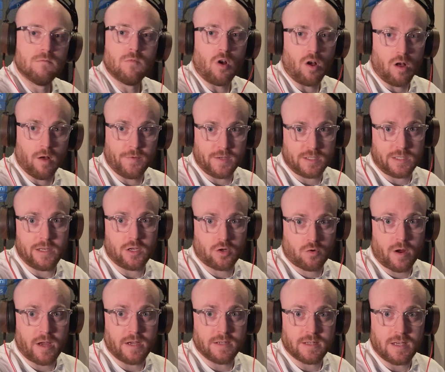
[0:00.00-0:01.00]
Obviously
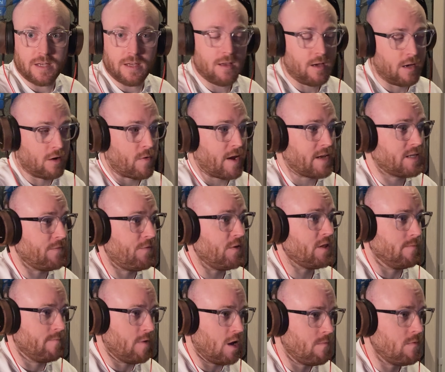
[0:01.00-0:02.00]
crazy aggressive at
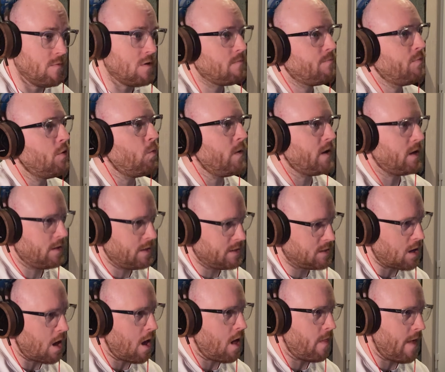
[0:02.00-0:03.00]
the moment, but we're going to
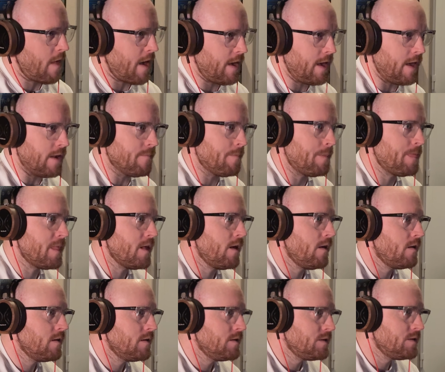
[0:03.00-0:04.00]
dial that in.
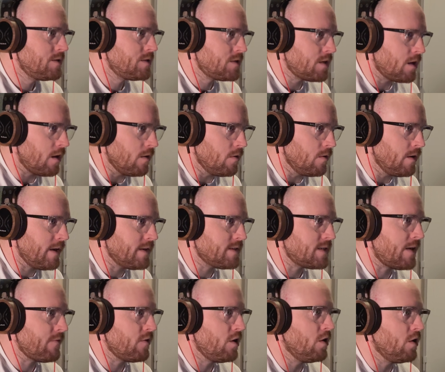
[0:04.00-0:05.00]
So let's
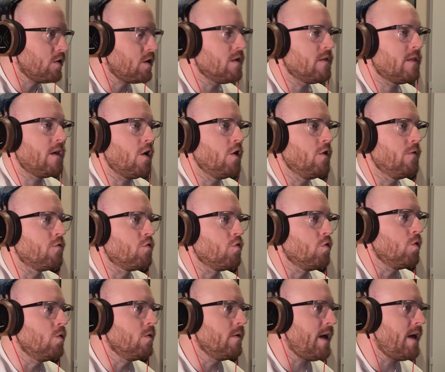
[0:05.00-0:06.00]
have a look at the
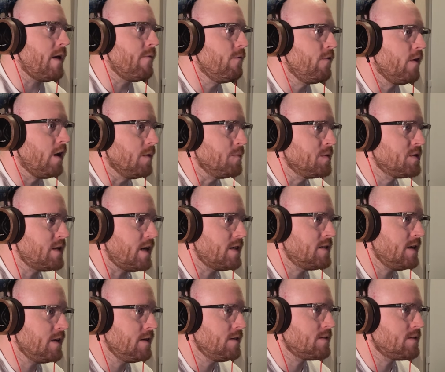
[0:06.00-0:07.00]
overall envelope
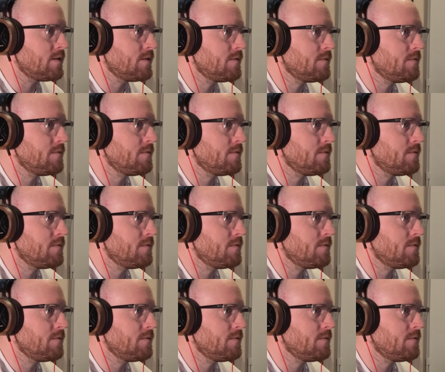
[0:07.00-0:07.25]
settings.